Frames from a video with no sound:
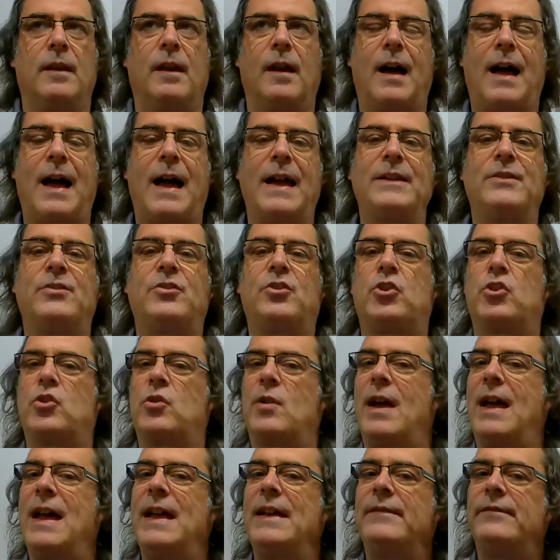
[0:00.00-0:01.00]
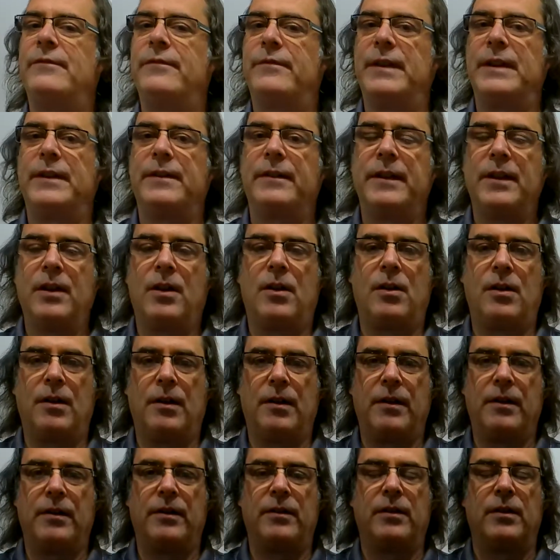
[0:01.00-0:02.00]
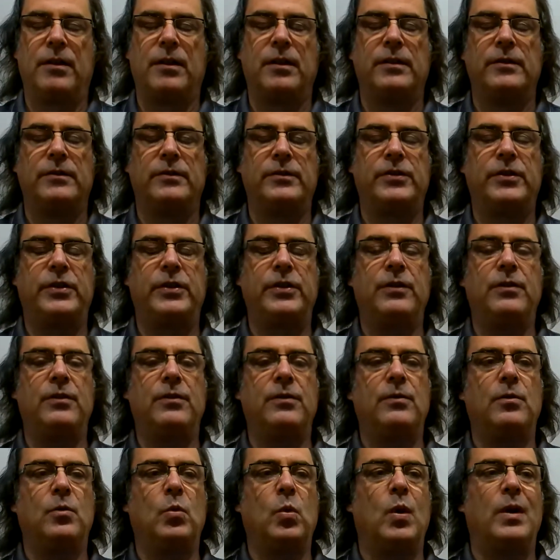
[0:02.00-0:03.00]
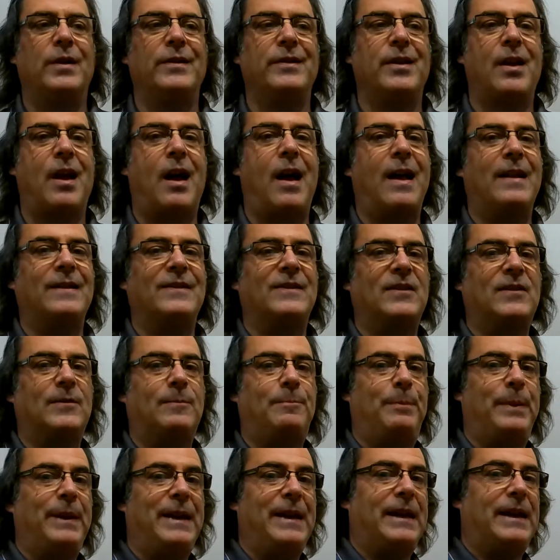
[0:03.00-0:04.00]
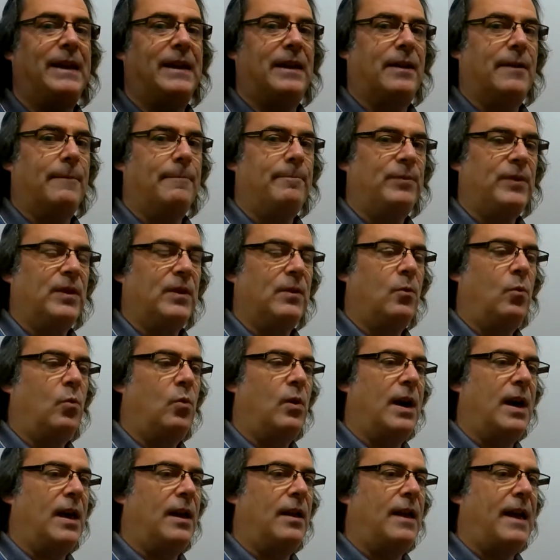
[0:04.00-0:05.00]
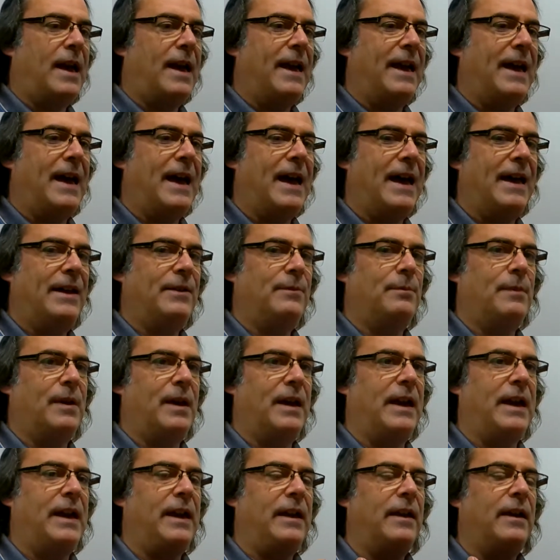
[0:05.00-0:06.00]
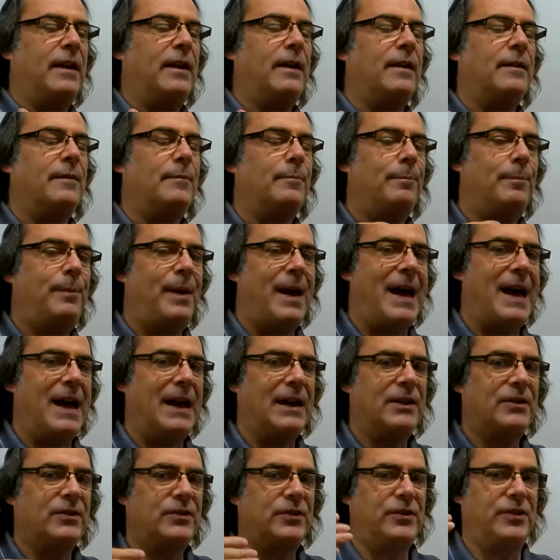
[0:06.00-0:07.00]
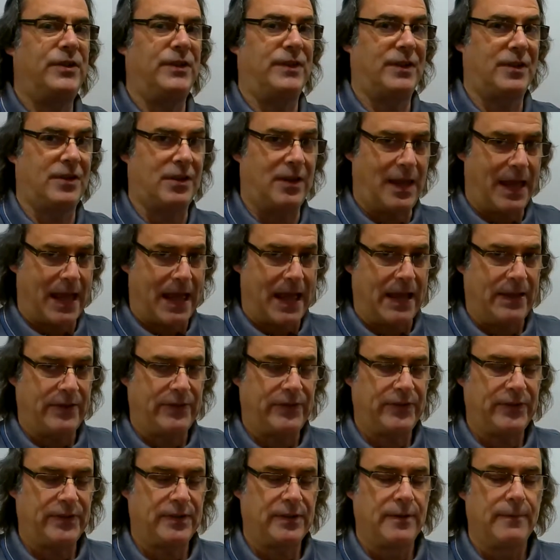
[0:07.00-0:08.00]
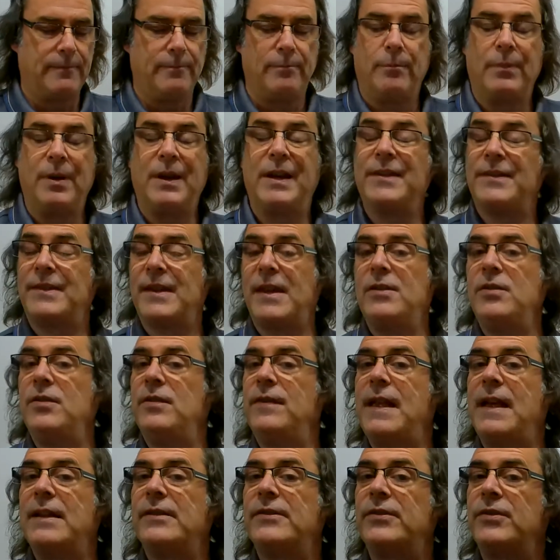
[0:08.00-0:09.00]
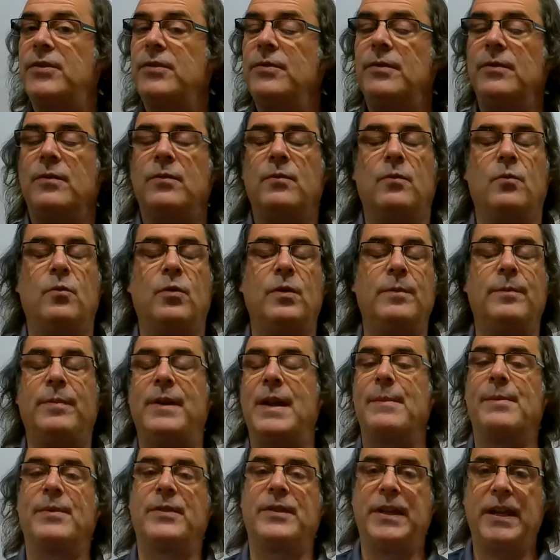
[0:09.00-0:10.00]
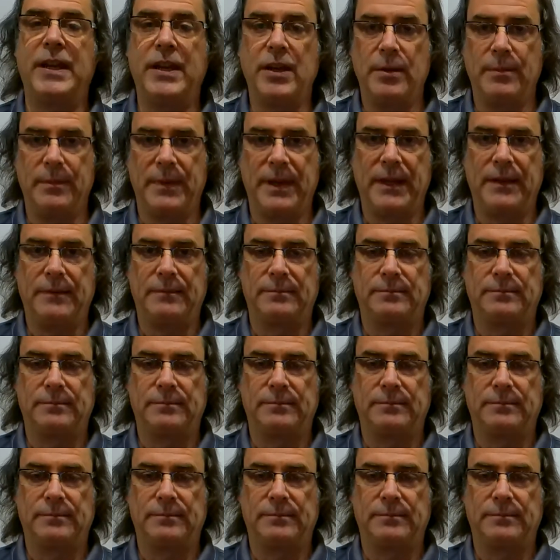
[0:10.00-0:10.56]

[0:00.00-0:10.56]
I tried very hard to not speak while I had my back to the class because I knew that student wouldn't be able to hear me.